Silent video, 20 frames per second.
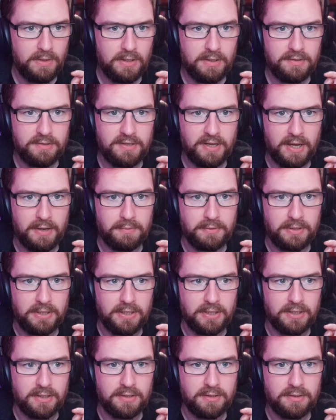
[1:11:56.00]
down
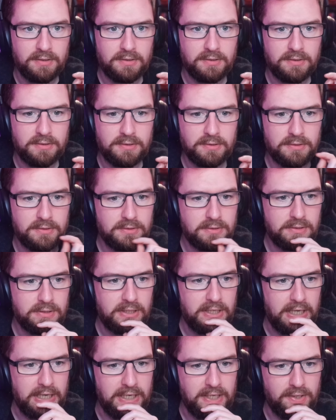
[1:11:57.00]
here
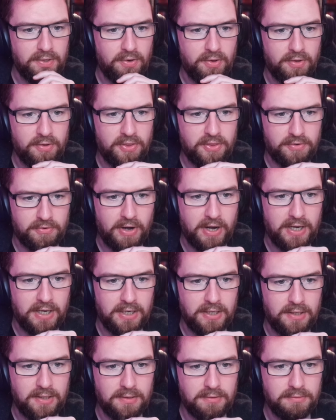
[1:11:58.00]
in threatening.